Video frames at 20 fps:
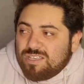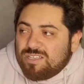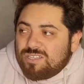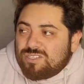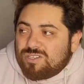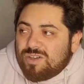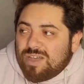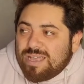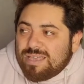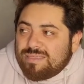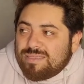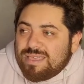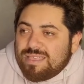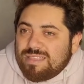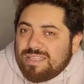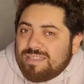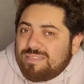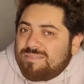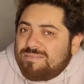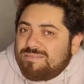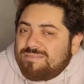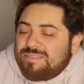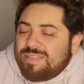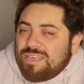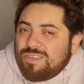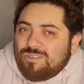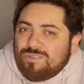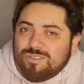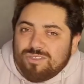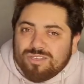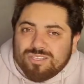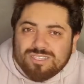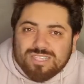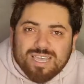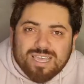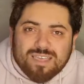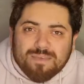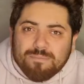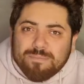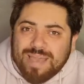so i think that they should just
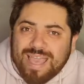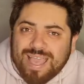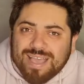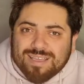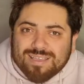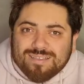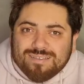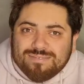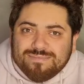let him back